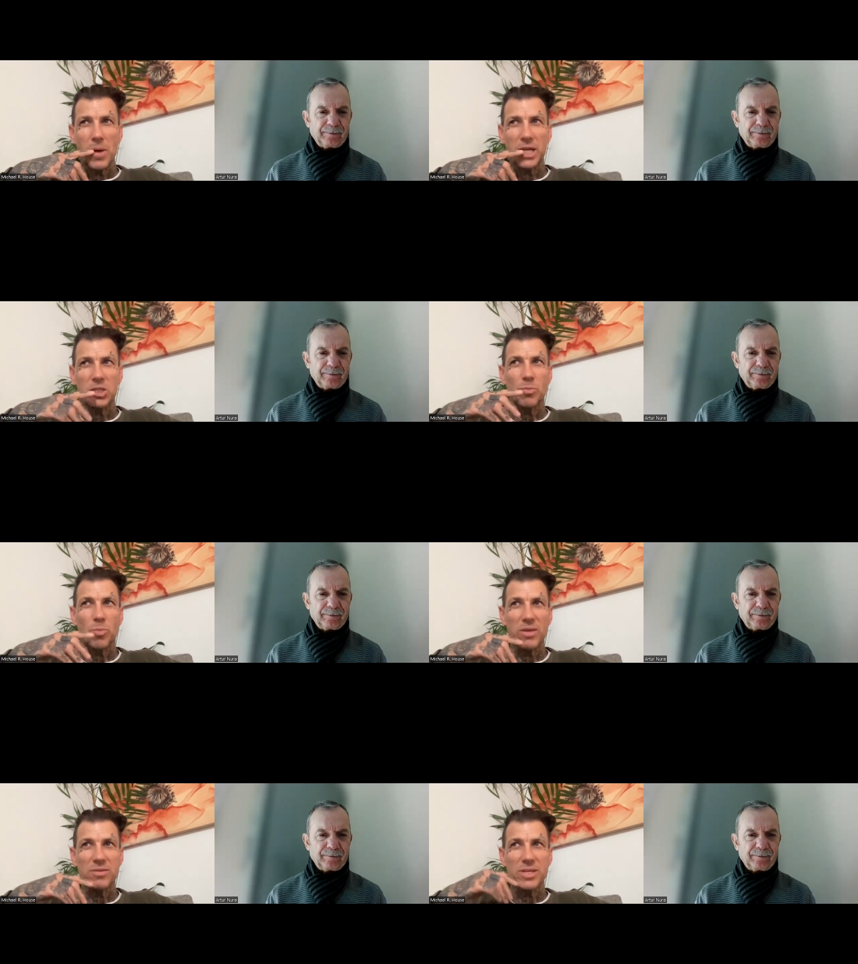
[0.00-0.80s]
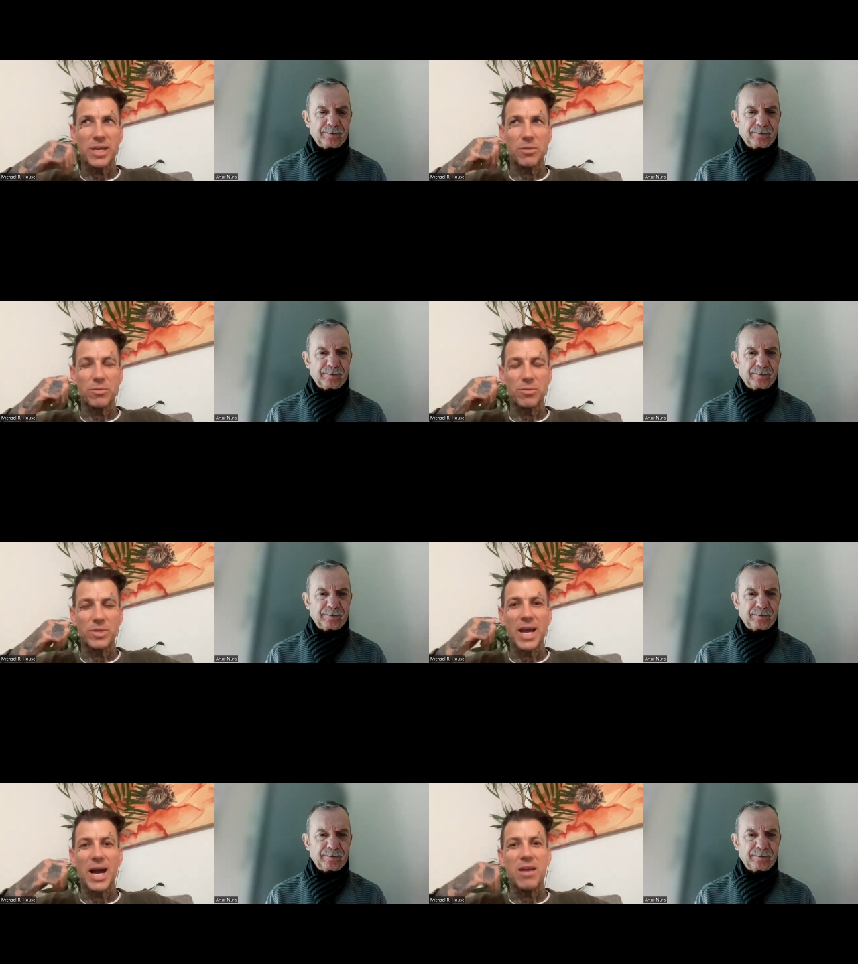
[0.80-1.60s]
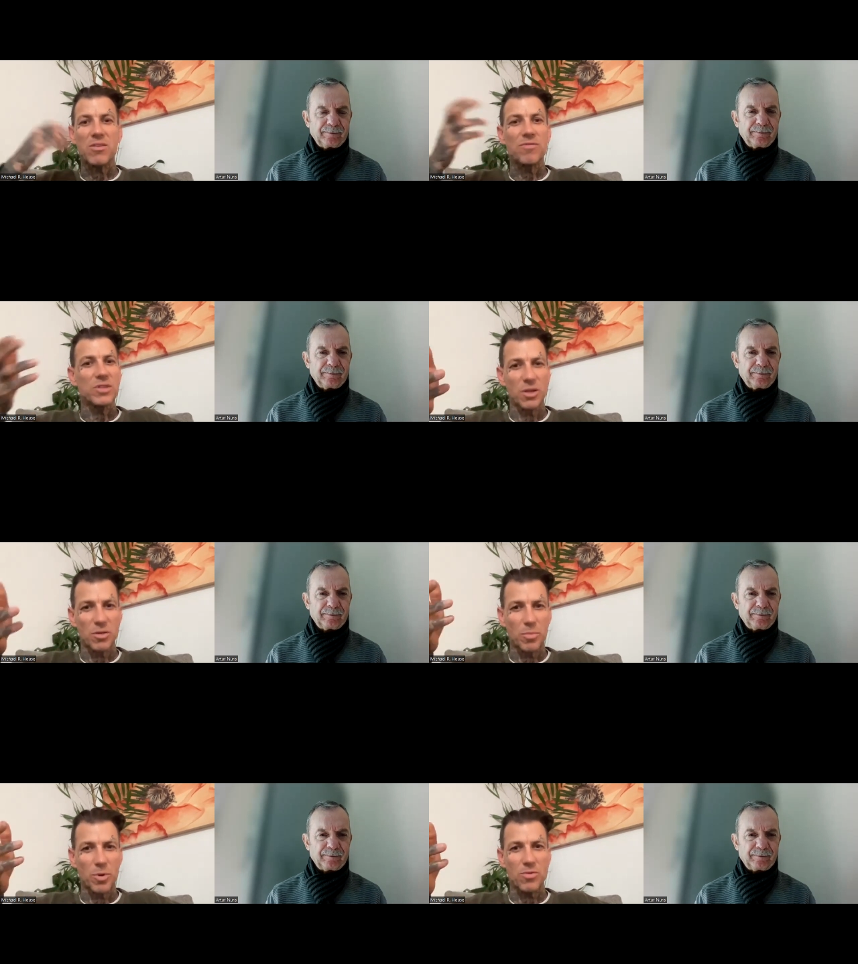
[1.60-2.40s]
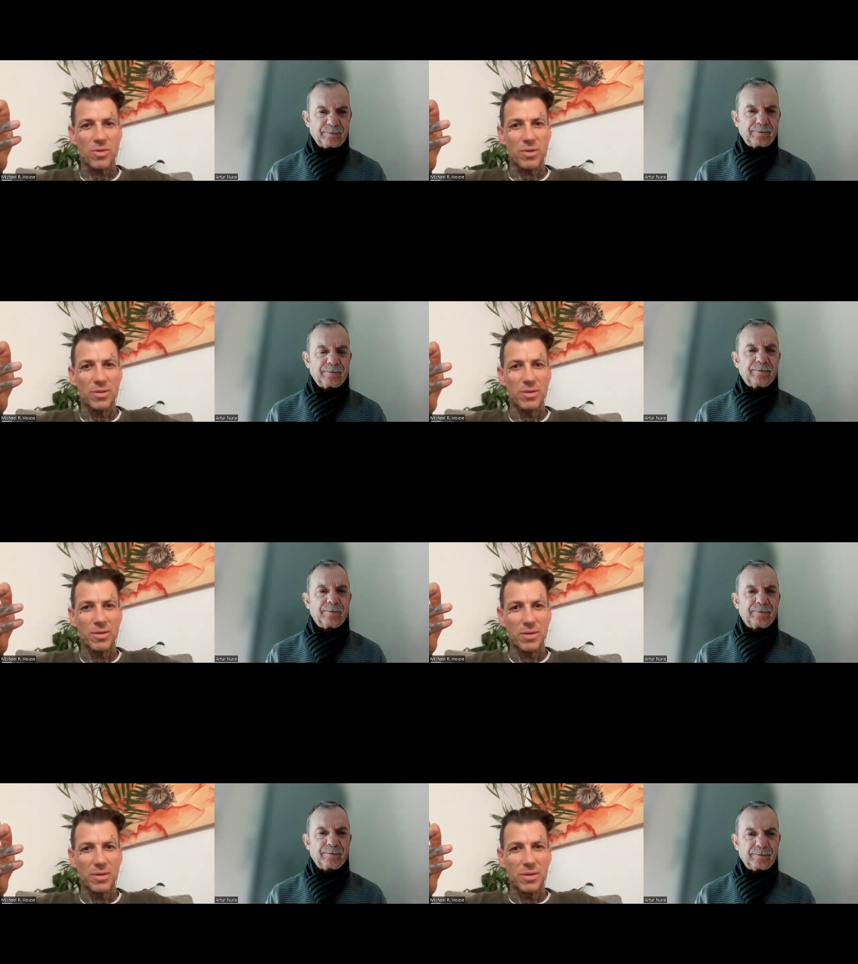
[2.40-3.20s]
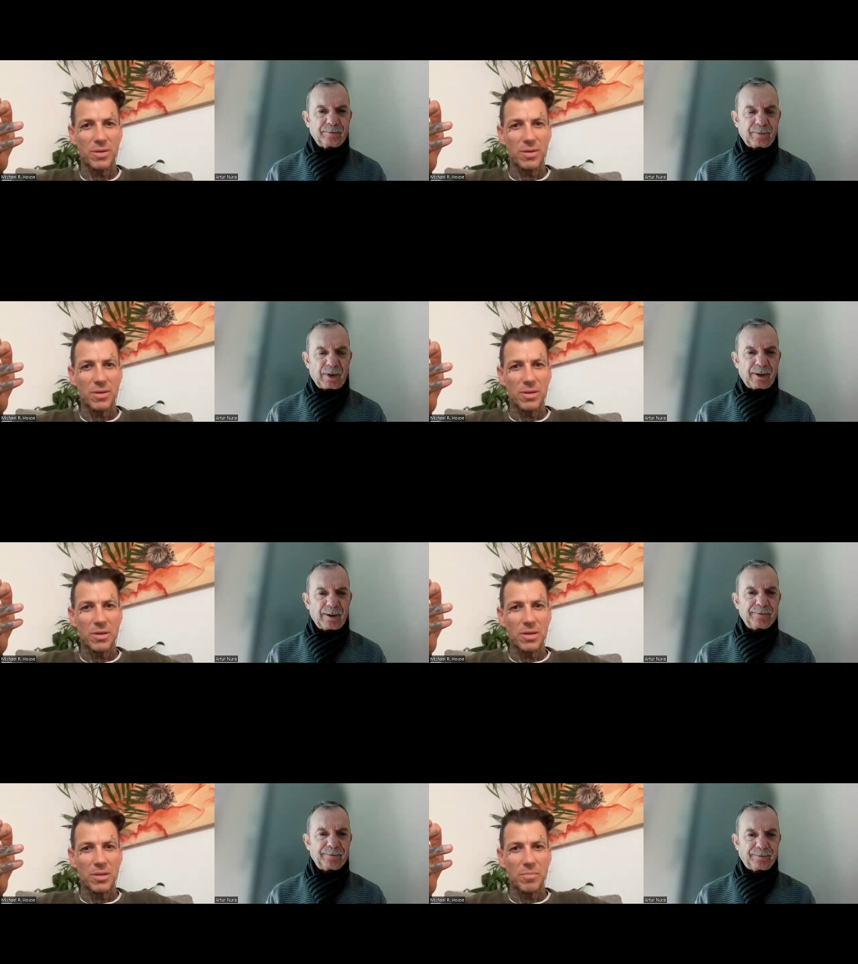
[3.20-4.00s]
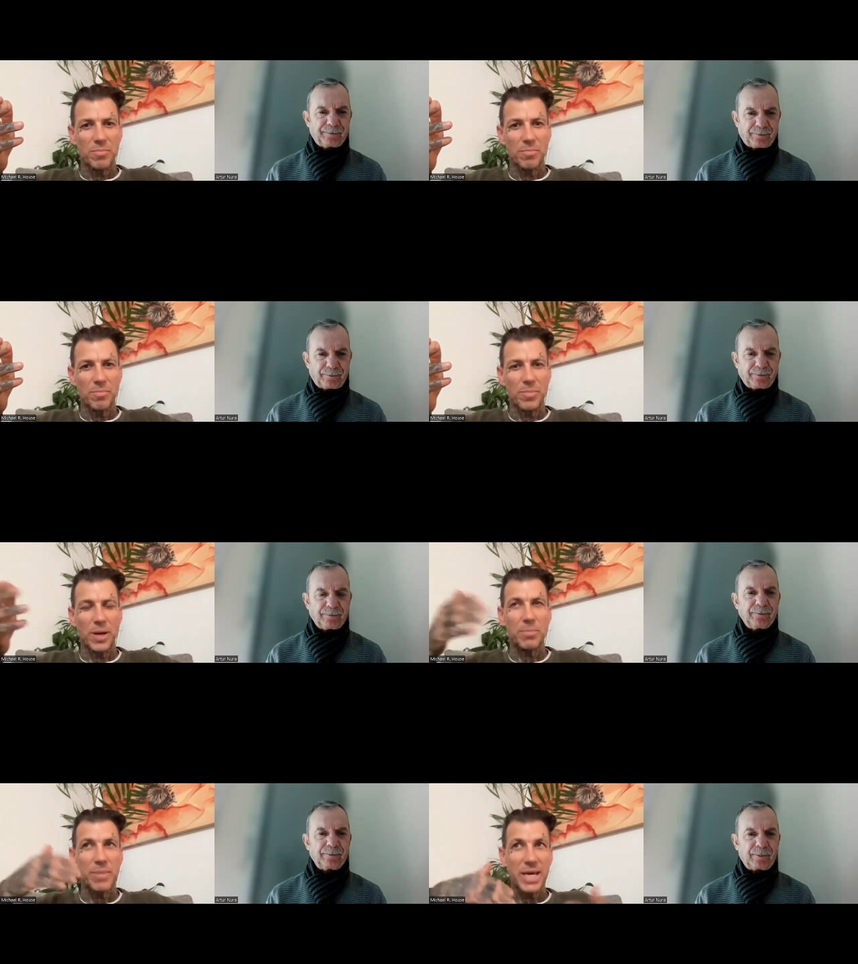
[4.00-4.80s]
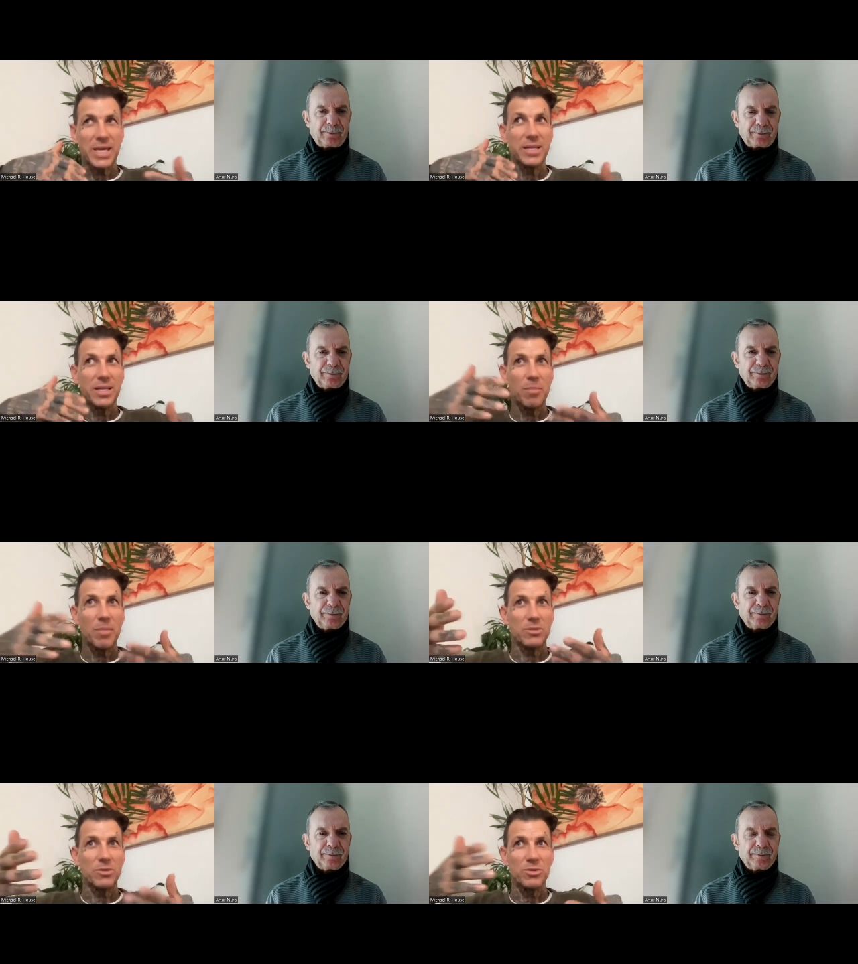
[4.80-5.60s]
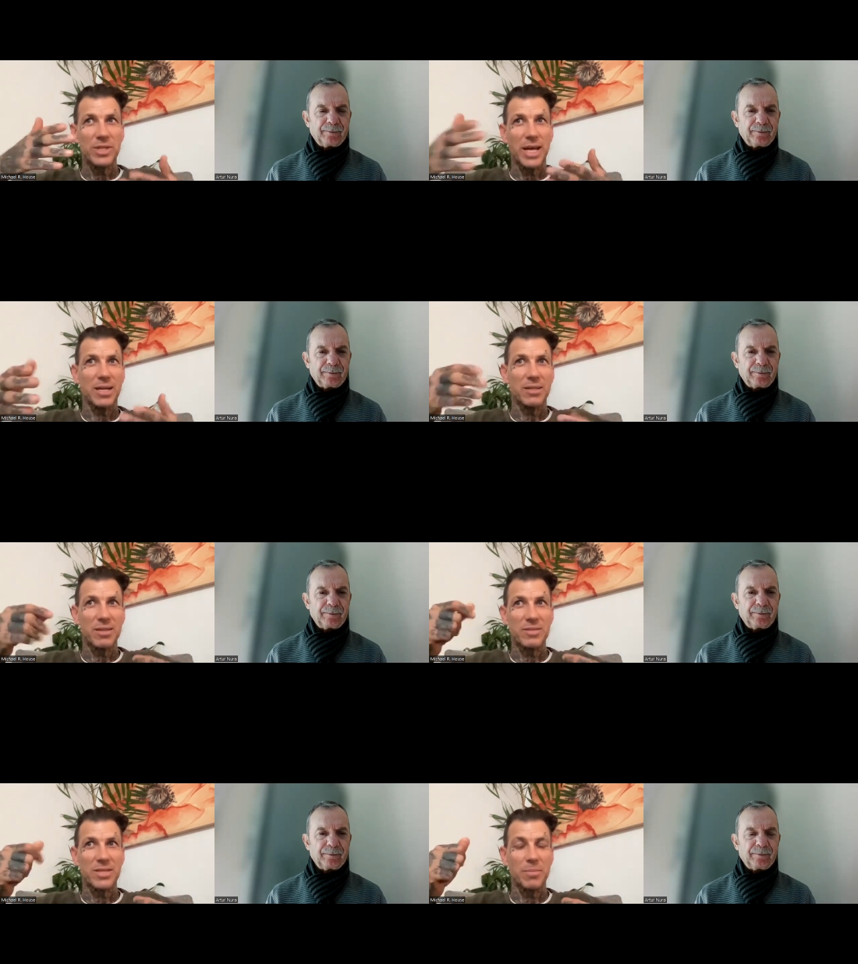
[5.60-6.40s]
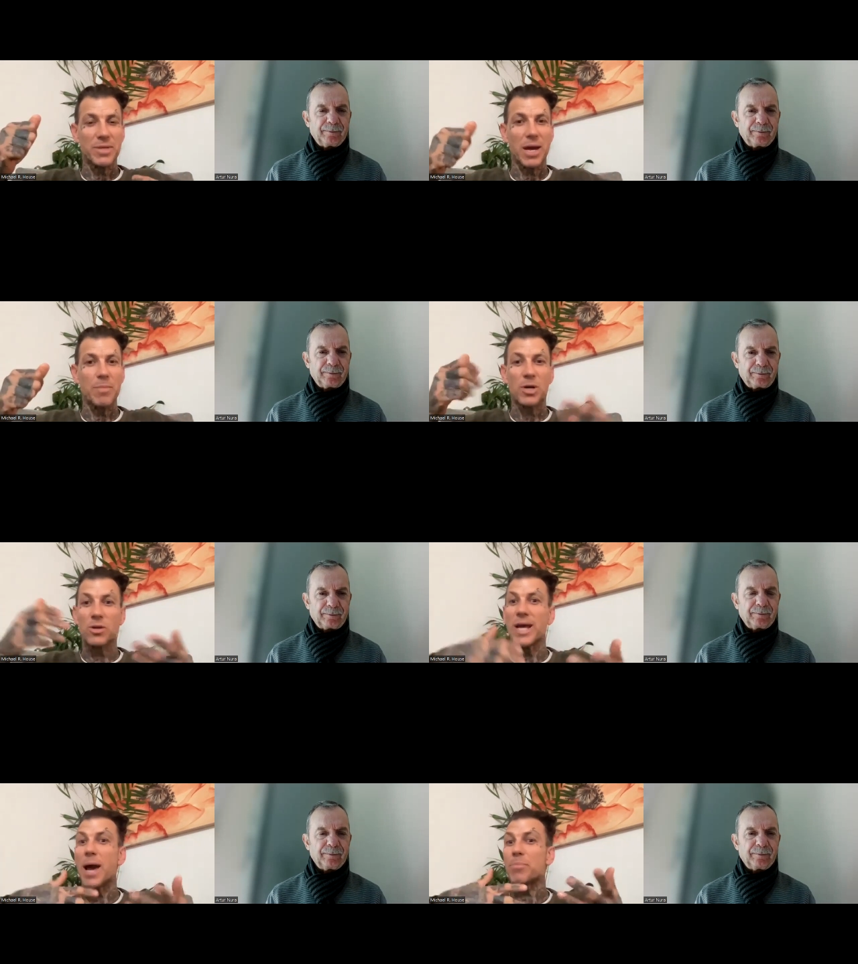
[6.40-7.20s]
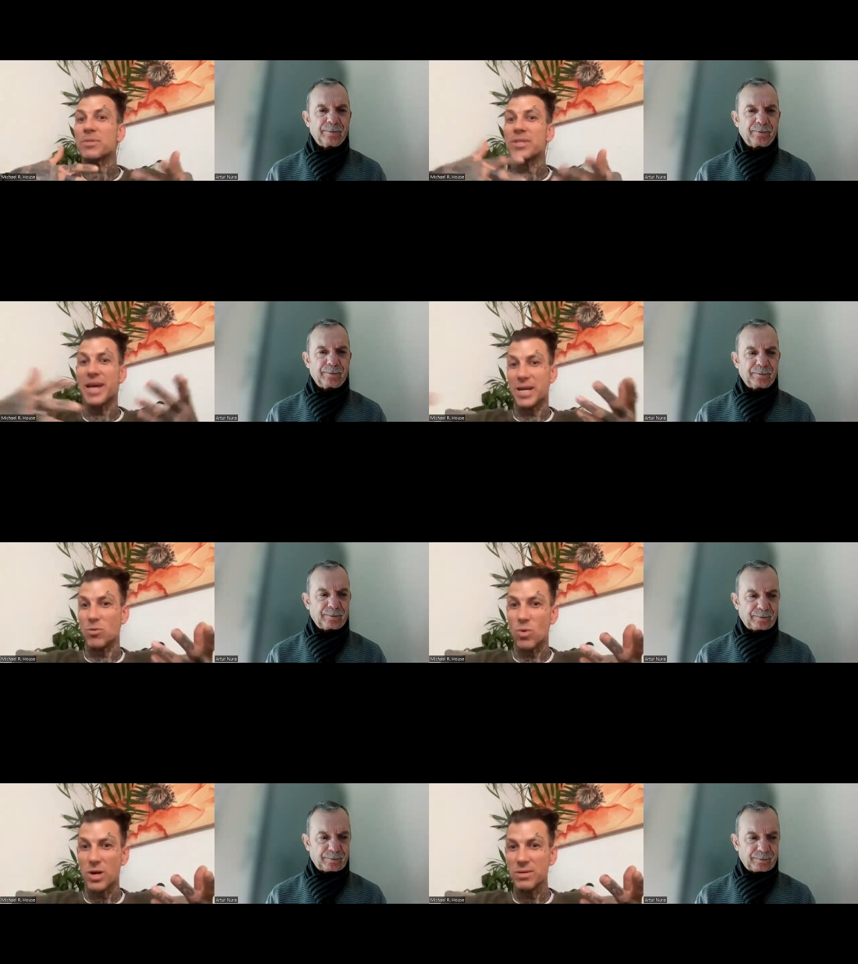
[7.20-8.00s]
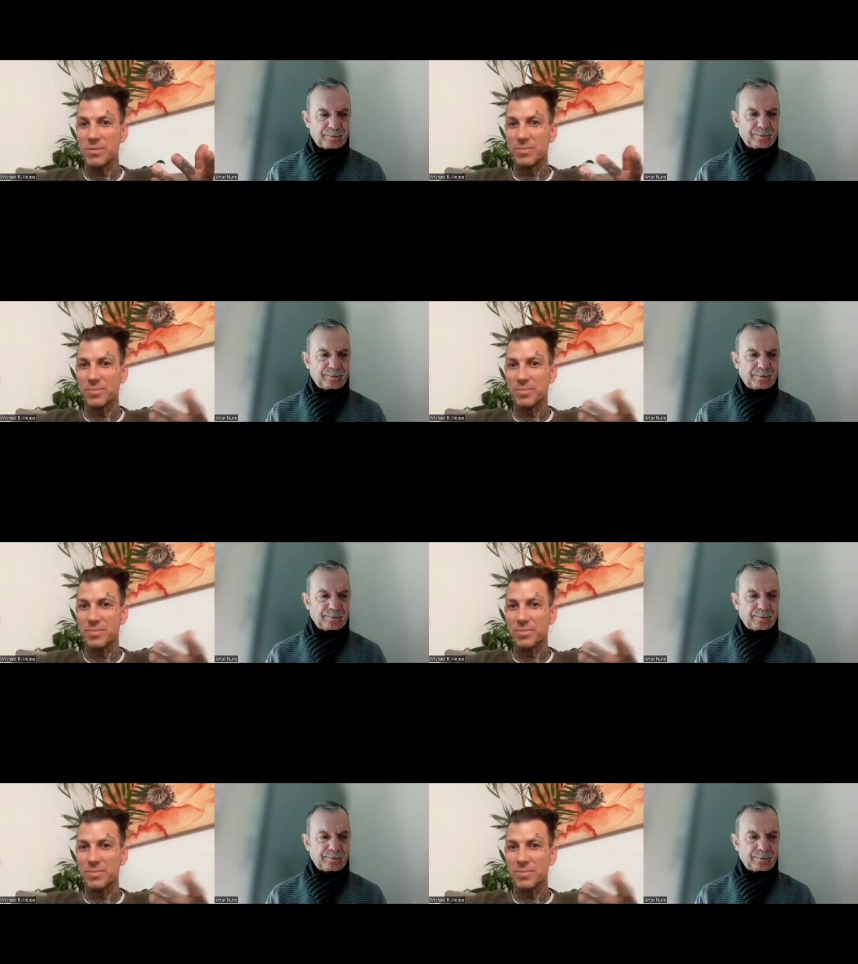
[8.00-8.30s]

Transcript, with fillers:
Speaker 1: expressing it through the eyes of another person. Yeah. But making them understand at the same time it could happen to anyone.